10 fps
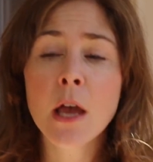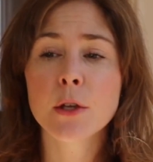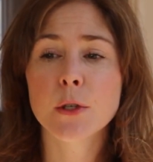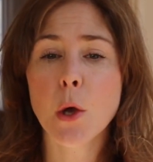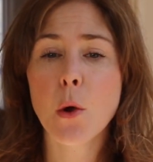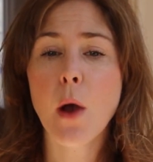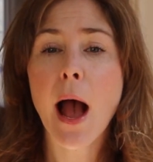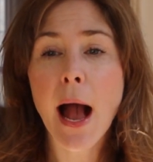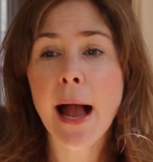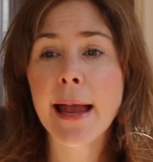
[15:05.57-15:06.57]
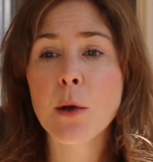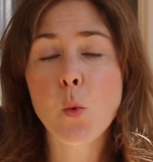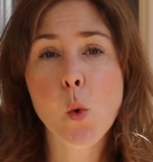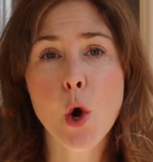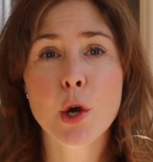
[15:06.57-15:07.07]
So I
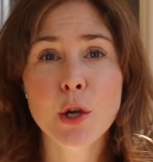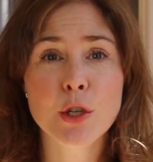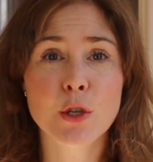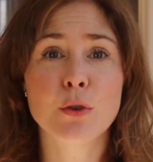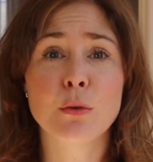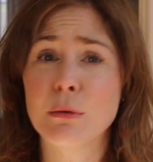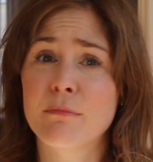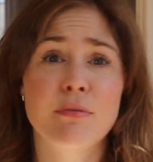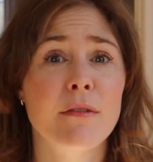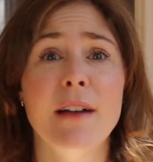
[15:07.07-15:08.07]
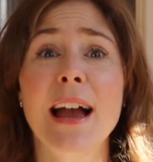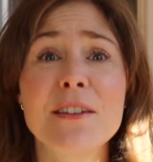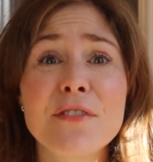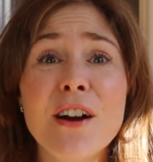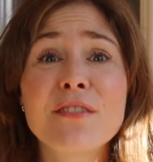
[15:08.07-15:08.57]
work to
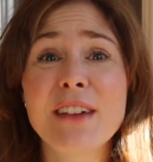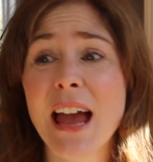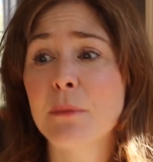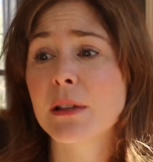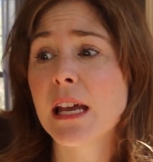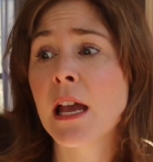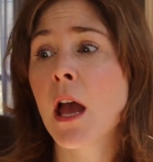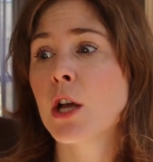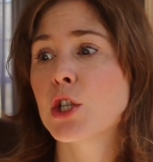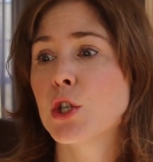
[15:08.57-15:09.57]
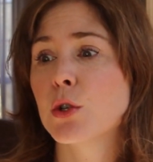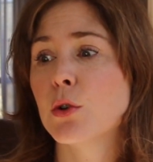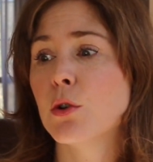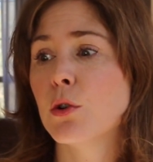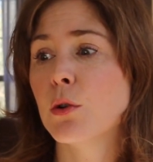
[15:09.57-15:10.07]
provide for our family,
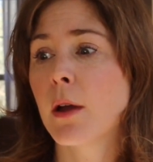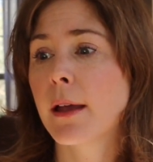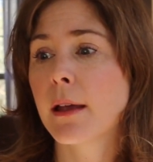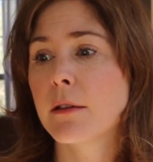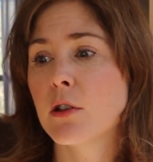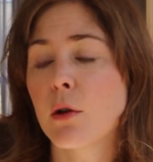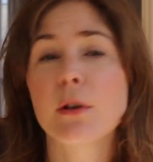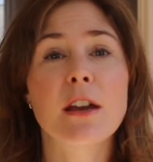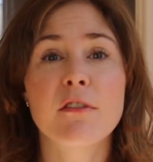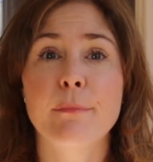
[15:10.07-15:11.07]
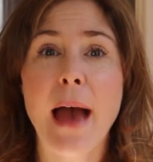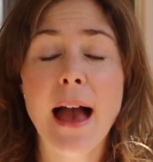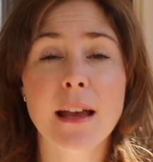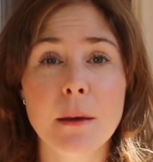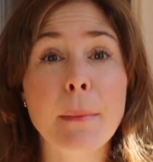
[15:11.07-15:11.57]
to, you know, give
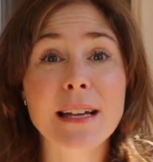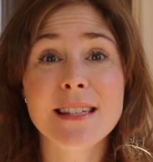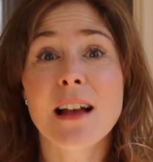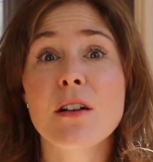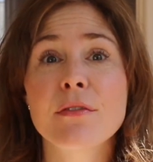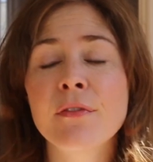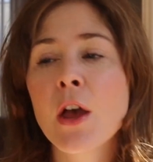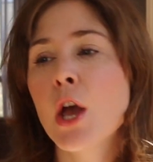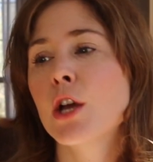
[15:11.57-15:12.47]
back myself,